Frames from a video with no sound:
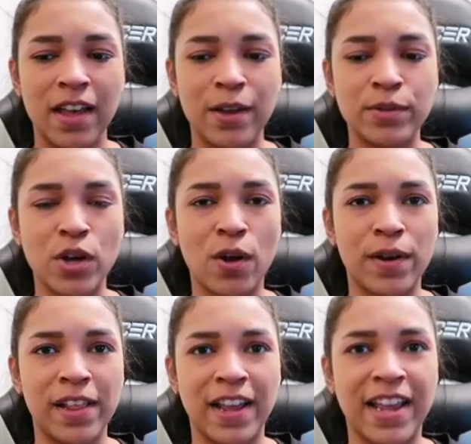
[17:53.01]
it was
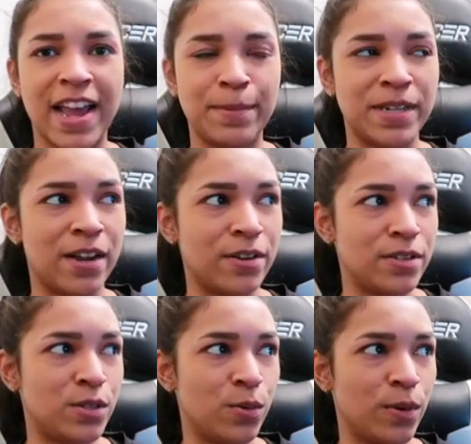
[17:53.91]
already like capped out on
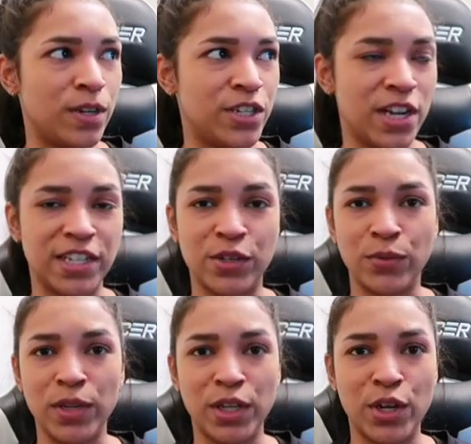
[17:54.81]
storage, and I didn't
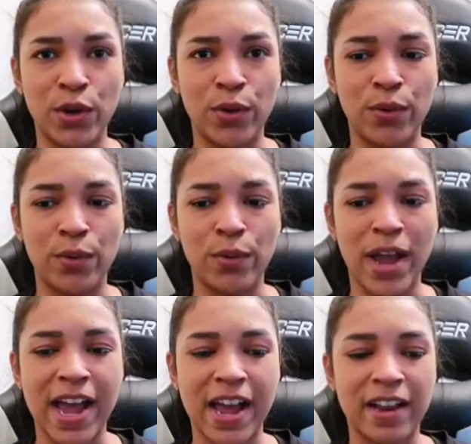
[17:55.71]
really know
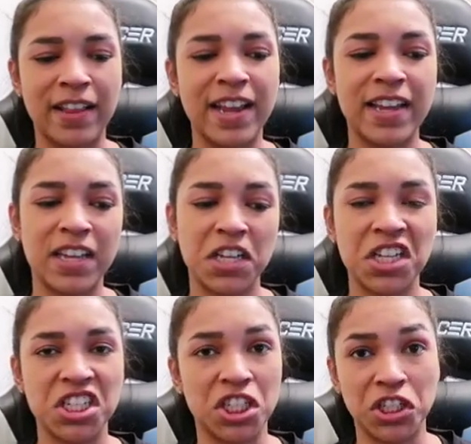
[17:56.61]
how to like
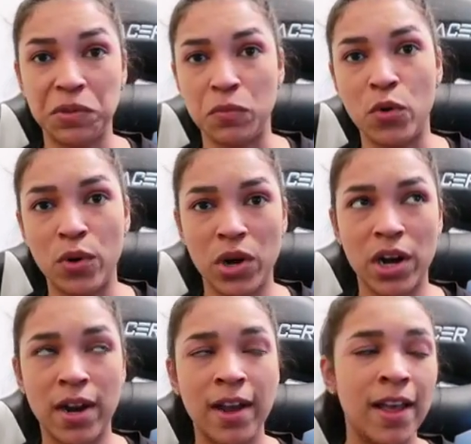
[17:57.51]
delete
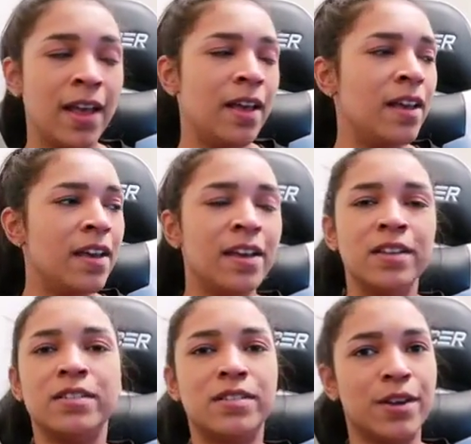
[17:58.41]
more.
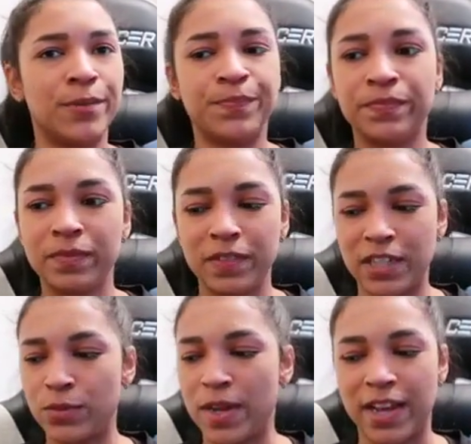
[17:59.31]
So
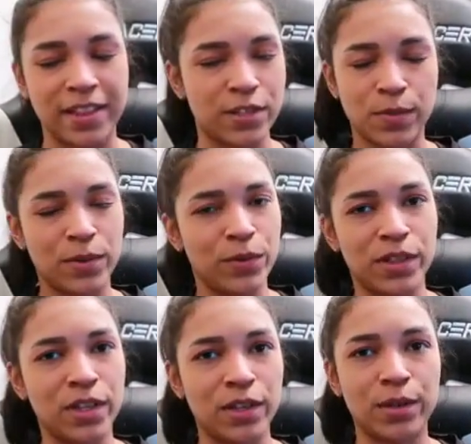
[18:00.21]
that's why I got this one with
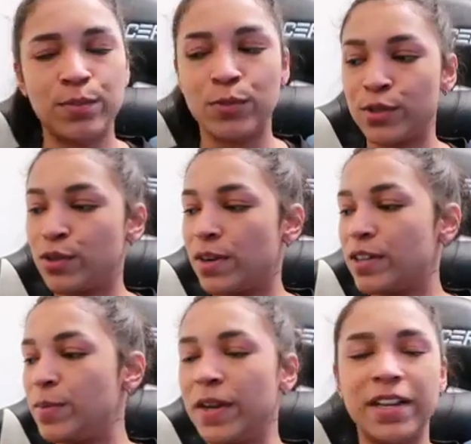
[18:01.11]
the
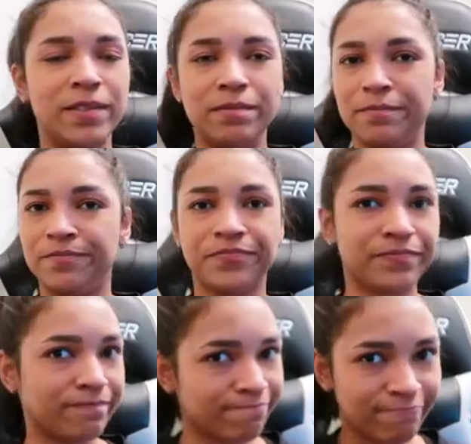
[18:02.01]
storage, but
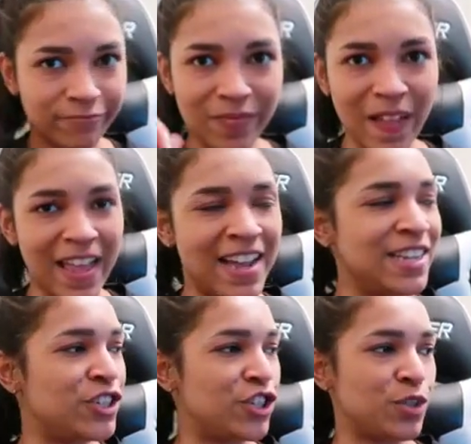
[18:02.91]

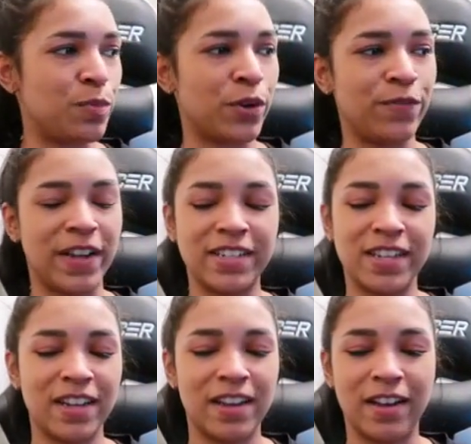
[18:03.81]
it's just perfect.
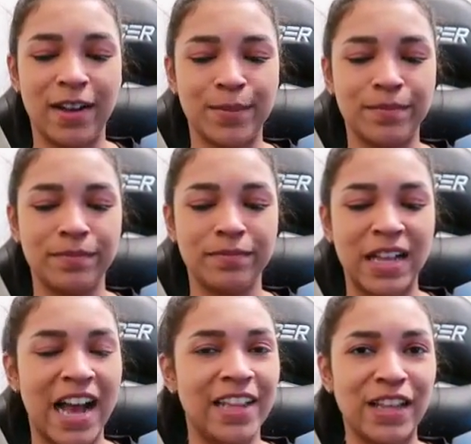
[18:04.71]

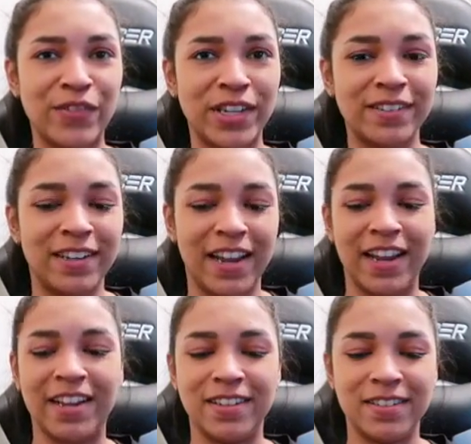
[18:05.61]
I love it,
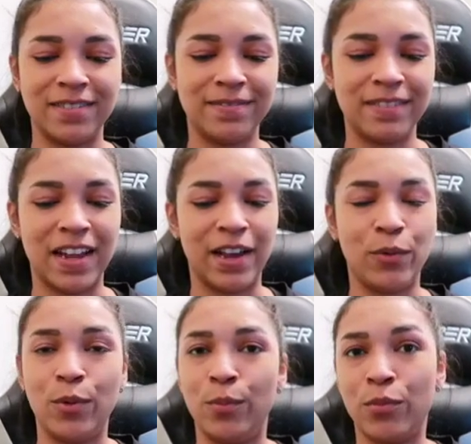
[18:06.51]
and I
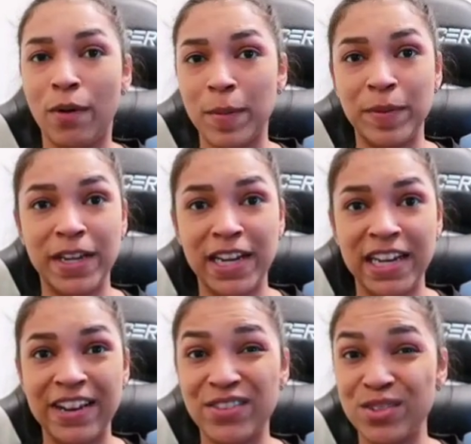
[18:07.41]
will probably
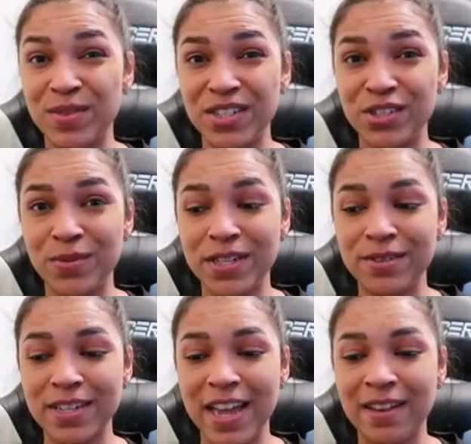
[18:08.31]
never switch to
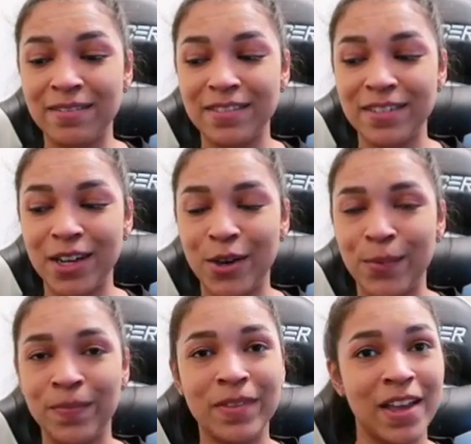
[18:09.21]
Windows again. So
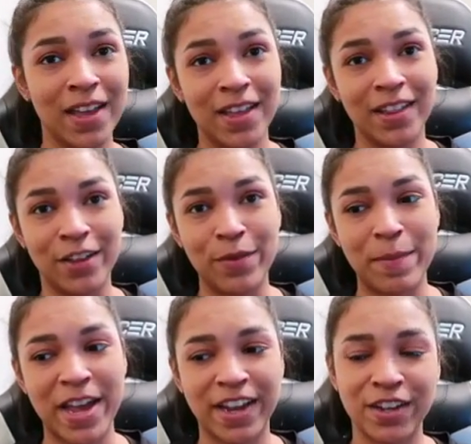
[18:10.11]
love my
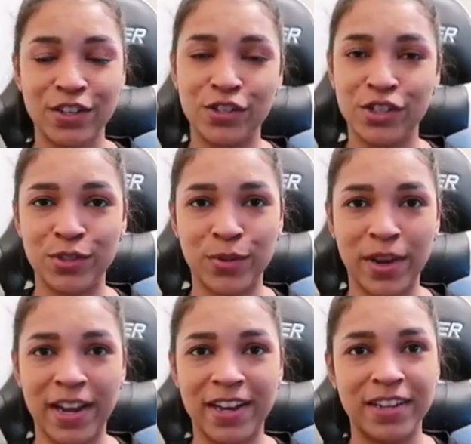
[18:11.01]
Mac. She's
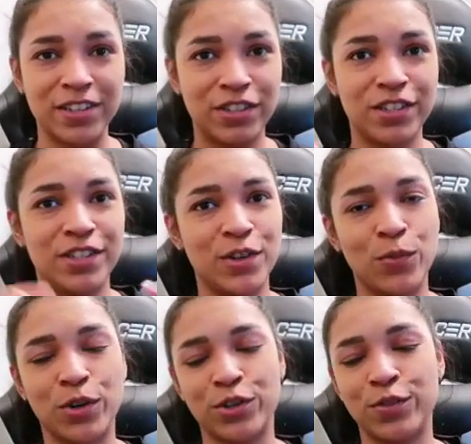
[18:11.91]
great. She's done
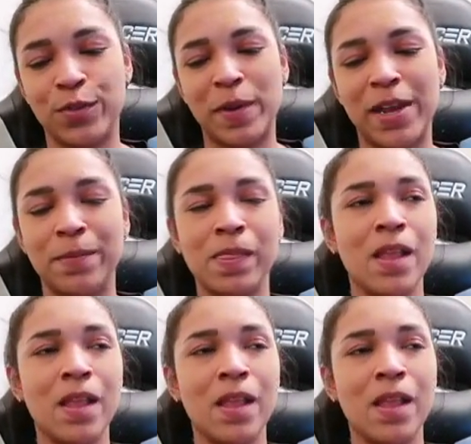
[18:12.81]
wonders for me.